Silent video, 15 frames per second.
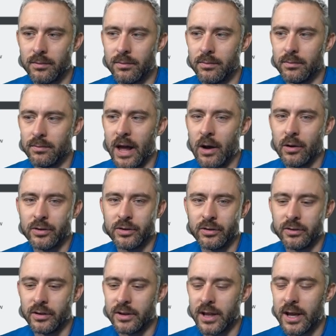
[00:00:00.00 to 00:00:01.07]
that was just
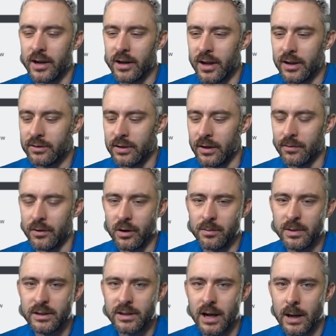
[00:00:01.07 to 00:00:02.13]
the day-to-day stuff. There would be
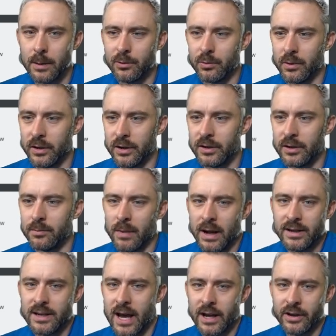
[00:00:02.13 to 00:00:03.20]
times when my
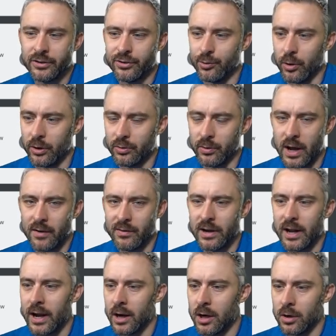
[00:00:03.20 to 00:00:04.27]
data source would have an
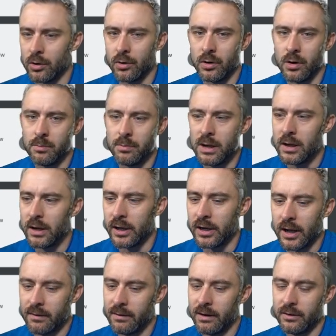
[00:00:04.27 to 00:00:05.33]
error or a bug, and
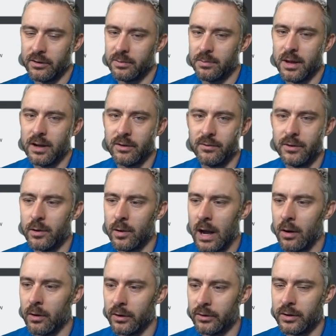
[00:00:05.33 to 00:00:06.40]
I'd have to spend a few
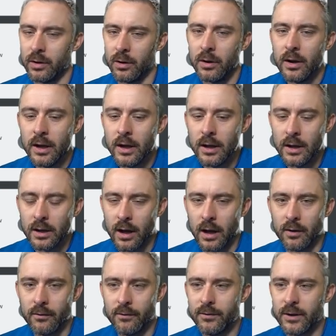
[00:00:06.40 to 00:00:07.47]
hours, you know,
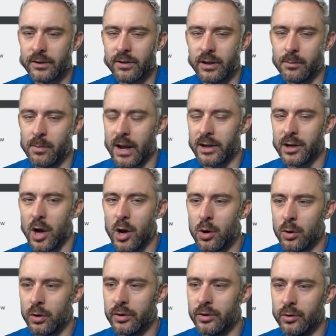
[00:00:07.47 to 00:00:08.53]
fixing my
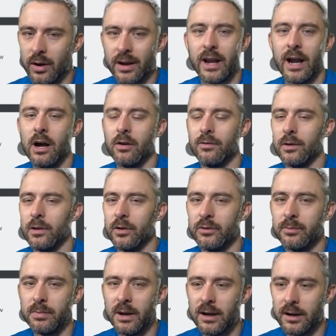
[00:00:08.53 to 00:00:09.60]
code to account for those
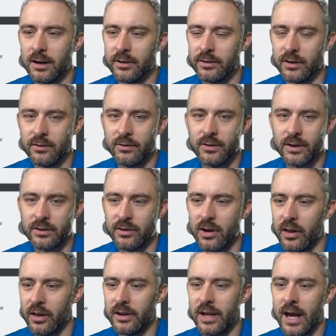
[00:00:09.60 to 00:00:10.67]
bugs and fix all
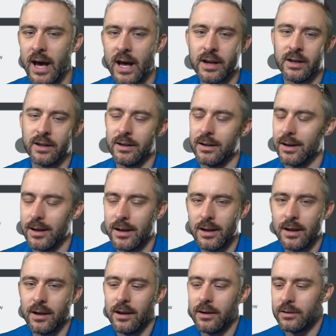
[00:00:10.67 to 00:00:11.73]
the data.
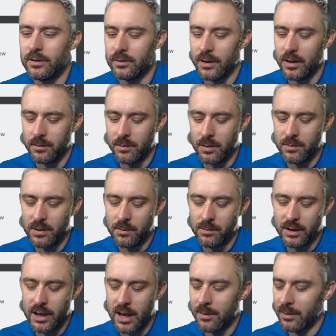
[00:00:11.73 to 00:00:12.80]
It
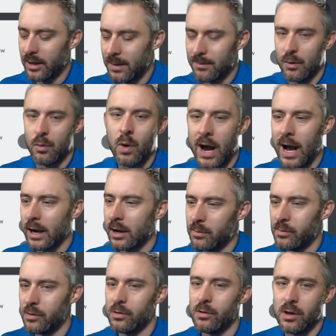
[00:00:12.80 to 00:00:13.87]
became a game of
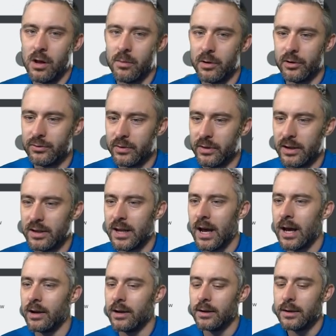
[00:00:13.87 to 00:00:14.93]
whack-a-mole almost with the
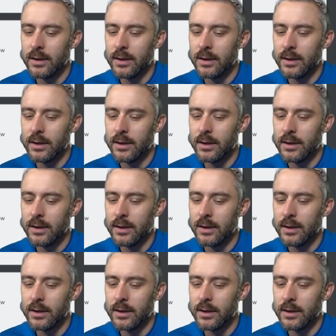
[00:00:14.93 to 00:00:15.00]
data,